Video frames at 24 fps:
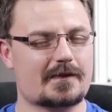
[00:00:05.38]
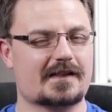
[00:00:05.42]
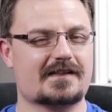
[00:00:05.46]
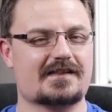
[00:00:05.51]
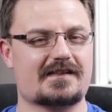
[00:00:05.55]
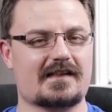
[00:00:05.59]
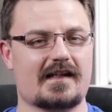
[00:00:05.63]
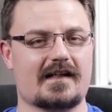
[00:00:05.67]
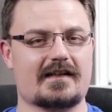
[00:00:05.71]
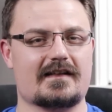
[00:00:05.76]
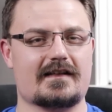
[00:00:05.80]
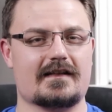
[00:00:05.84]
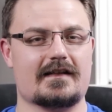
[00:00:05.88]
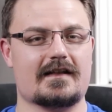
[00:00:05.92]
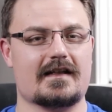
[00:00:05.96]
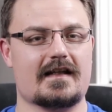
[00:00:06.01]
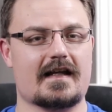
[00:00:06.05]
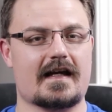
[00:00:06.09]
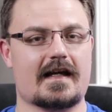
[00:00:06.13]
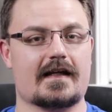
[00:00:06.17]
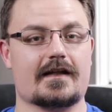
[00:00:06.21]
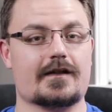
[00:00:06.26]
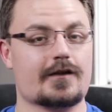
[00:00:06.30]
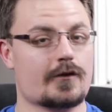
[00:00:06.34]
excited
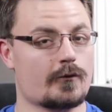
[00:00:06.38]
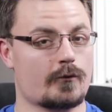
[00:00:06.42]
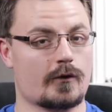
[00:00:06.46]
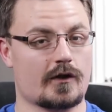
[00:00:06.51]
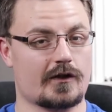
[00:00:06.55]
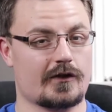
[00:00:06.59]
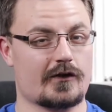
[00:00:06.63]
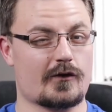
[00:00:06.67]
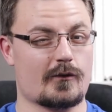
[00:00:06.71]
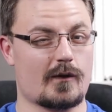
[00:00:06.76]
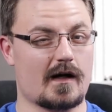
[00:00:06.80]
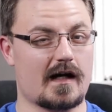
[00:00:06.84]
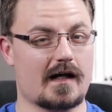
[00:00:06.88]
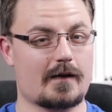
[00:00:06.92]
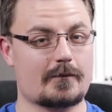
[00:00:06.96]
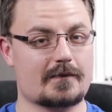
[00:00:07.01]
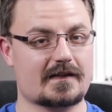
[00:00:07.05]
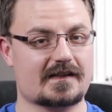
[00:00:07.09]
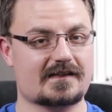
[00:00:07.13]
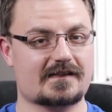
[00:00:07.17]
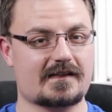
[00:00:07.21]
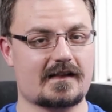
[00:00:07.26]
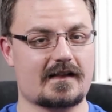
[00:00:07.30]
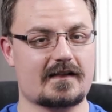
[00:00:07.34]
today. You want to know why I'm
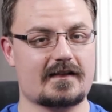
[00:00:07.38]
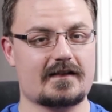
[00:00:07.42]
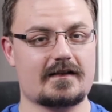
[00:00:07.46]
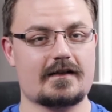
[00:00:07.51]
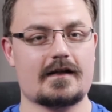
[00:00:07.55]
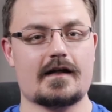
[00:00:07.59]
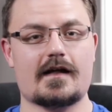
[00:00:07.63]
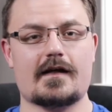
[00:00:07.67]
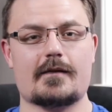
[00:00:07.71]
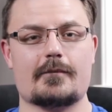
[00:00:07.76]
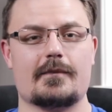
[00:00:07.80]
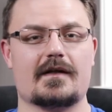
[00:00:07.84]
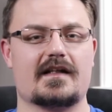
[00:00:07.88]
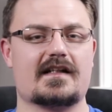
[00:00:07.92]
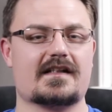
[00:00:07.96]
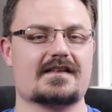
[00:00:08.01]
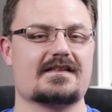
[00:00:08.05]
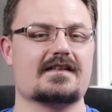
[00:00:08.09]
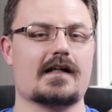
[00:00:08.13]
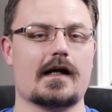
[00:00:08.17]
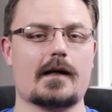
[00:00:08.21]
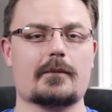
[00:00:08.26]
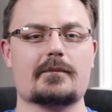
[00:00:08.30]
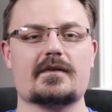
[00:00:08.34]
excited?
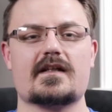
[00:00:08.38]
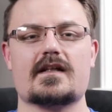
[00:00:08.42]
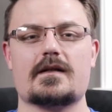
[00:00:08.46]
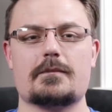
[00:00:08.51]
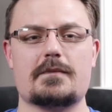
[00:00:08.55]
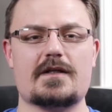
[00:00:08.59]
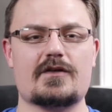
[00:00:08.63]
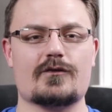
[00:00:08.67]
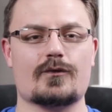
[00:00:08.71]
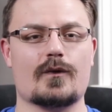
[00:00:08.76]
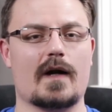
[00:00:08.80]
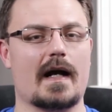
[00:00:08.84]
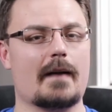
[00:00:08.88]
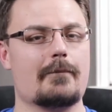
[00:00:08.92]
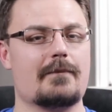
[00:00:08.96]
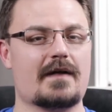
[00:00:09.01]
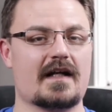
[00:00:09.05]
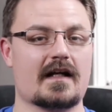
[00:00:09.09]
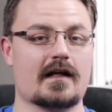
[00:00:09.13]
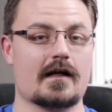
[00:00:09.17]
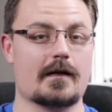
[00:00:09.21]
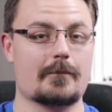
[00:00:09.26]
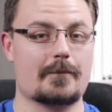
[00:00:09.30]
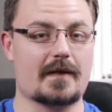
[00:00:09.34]
Because I'm going to be
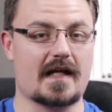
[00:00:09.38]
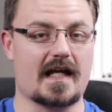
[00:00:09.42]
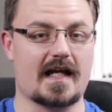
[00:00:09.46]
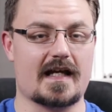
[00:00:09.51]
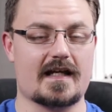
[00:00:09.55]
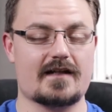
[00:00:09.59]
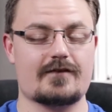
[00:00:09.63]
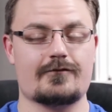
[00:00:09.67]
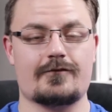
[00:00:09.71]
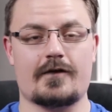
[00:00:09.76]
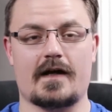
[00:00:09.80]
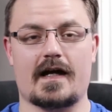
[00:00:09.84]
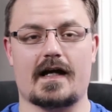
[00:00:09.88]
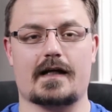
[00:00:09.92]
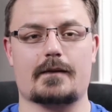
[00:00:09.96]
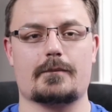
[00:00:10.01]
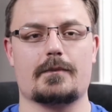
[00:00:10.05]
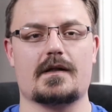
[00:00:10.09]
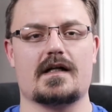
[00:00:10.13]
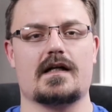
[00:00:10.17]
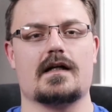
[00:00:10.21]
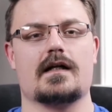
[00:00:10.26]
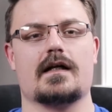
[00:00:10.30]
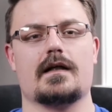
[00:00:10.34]
wrapping up EDVAC
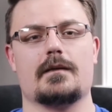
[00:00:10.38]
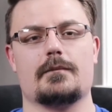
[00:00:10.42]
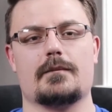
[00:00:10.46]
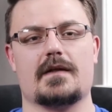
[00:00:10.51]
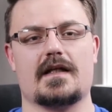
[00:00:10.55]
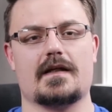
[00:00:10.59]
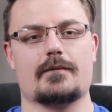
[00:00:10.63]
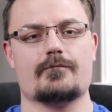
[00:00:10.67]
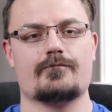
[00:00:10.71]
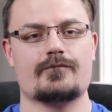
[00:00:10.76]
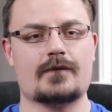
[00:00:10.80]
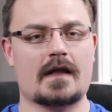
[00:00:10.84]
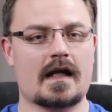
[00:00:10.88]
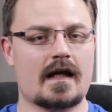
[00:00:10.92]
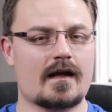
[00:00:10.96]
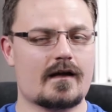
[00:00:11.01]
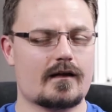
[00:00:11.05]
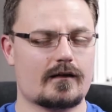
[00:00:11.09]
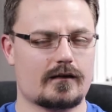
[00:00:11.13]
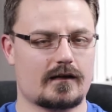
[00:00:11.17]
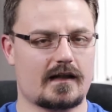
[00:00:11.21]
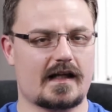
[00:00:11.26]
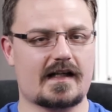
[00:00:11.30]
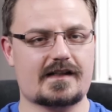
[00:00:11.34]
behind me.
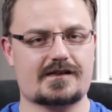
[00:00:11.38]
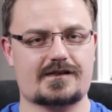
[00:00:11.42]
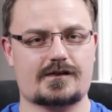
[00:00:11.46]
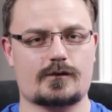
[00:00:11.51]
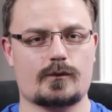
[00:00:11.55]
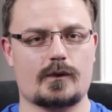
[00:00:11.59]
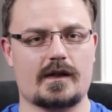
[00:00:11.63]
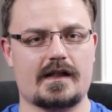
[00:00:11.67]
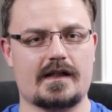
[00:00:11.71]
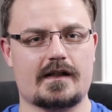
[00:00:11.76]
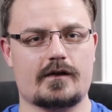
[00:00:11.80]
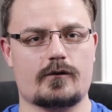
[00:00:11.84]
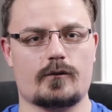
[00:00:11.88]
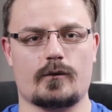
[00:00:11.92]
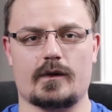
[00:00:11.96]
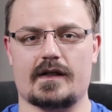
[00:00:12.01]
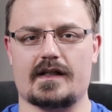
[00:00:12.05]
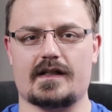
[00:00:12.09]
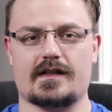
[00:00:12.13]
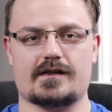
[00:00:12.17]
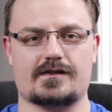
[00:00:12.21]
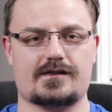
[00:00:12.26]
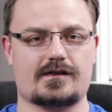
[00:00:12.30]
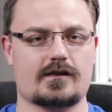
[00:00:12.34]
Last week
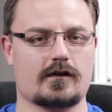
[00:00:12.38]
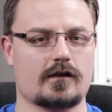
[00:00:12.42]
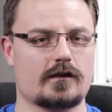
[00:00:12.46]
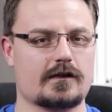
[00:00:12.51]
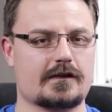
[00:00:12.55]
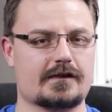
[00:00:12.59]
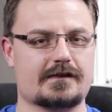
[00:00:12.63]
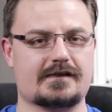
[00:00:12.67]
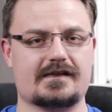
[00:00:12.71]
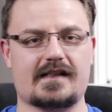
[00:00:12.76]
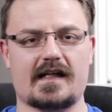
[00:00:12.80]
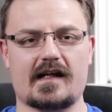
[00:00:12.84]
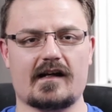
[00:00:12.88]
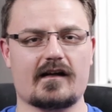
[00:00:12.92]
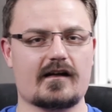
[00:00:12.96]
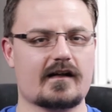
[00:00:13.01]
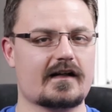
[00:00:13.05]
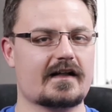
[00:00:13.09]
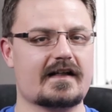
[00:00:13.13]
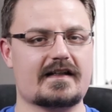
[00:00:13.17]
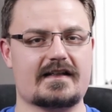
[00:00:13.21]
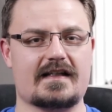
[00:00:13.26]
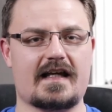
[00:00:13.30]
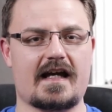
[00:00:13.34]
we started
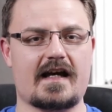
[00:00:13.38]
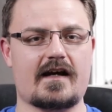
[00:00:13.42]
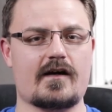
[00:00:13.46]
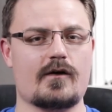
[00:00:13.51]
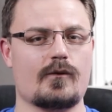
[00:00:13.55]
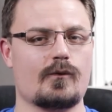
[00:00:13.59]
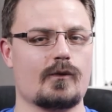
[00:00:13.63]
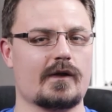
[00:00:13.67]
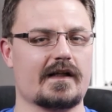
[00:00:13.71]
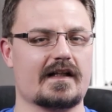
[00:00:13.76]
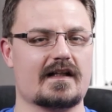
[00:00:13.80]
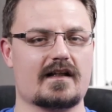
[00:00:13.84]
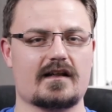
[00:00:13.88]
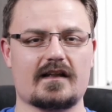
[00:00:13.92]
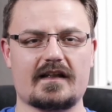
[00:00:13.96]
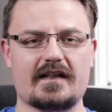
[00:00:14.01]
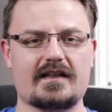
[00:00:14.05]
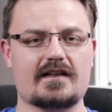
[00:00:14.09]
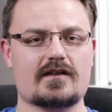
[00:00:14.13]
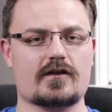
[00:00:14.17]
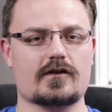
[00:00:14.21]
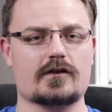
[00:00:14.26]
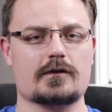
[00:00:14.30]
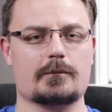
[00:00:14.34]
tearing it down, we
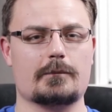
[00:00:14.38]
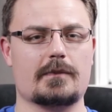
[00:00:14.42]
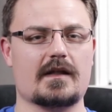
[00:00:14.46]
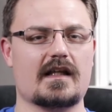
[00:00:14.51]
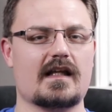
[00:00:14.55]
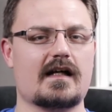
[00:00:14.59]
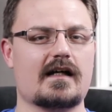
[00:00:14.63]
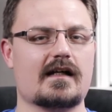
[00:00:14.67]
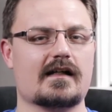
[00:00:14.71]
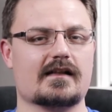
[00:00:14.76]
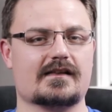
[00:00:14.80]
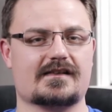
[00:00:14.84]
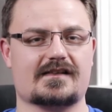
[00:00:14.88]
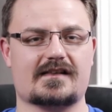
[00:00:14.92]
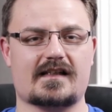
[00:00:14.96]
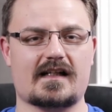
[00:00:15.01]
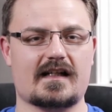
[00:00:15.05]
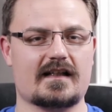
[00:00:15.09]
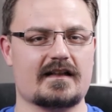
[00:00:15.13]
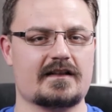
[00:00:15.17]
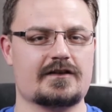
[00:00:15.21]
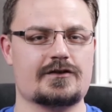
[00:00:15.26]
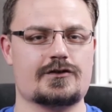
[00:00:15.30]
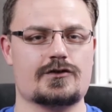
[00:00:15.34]
cleaned all the blocks,
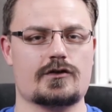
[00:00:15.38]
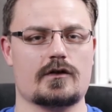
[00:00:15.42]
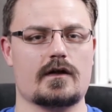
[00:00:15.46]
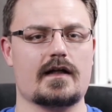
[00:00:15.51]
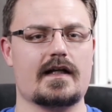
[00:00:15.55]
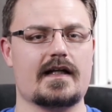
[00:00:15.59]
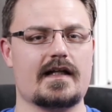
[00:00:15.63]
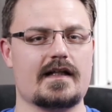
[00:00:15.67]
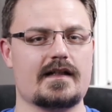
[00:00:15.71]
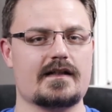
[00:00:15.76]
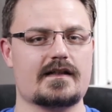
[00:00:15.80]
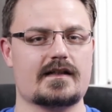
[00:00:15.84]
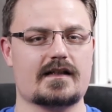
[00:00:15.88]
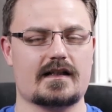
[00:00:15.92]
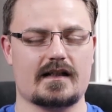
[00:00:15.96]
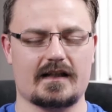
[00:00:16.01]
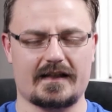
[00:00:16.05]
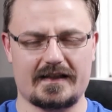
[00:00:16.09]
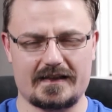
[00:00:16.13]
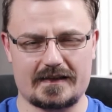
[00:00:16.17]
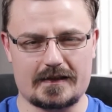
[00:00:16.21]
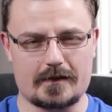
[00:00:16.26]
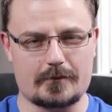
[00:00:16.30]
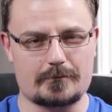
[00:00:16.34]
got it drained,
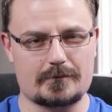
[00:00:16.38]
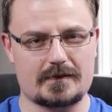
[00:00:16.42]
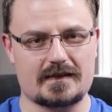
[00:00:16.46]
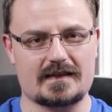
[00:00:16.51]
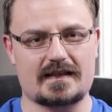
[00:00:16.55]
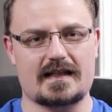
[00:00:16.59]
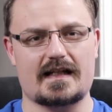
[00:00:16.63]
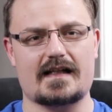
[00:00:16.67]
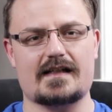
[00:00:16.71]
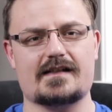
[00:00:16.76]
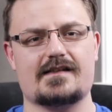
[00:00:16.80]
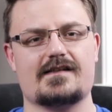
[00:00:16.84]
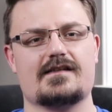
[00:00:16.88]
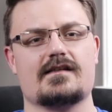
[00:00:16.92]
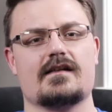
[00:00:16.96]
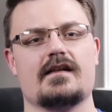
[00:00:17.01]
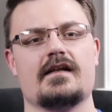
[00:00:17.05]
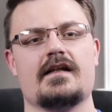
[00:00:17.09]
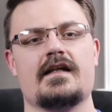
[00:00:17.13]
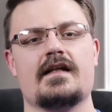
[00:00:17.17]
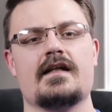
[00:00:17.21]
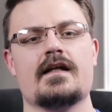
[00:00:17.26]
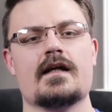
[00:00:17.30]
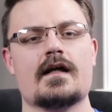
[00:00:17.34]
cleaned up
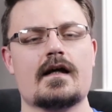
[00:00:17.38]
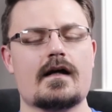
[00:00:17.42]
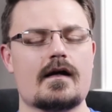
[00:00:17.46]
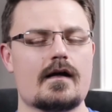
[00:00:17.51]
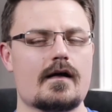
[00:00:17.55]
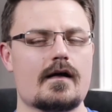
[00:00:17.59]
nicely,